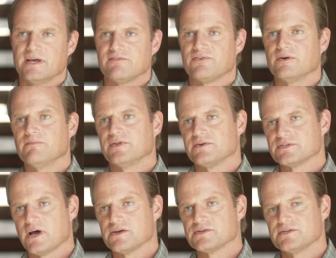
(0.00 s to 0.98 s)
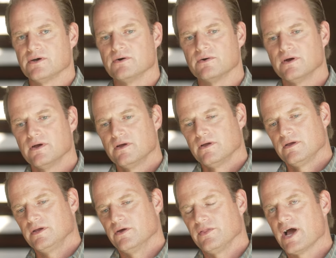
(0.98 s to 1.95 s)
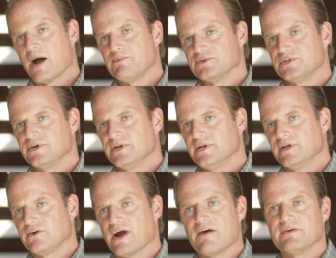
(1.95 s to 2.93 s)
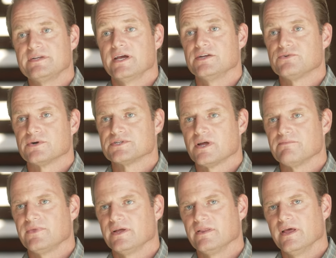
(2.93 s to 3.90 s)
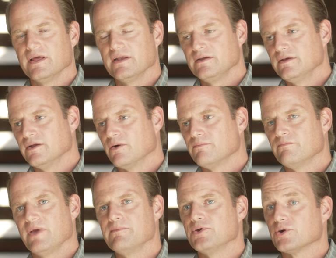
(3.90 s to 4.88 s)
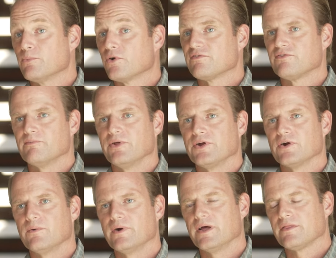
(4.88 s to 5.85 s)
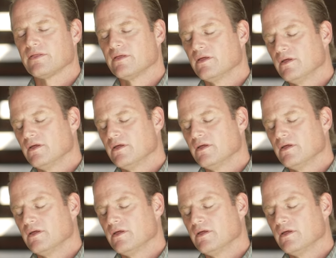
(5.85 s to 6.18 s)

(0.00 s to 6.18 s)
different, but there's also, you know, the opportunity to gravitate towards something that, you know, maybe you're more familiar with.